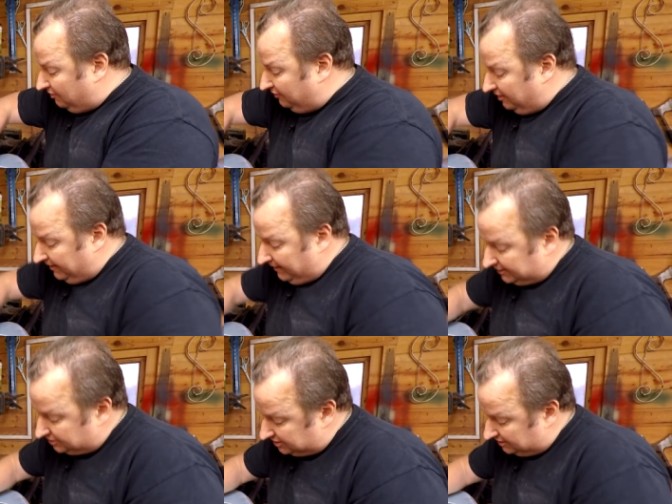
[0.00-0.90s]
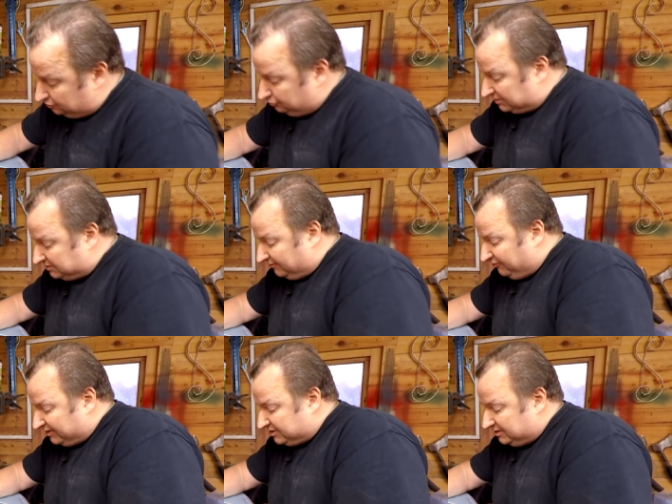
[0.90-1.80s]
of, as I said, is rusted
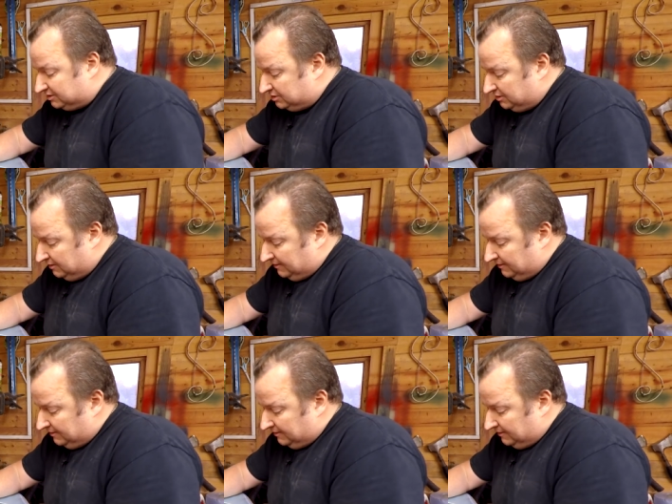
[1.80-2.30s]
fixings.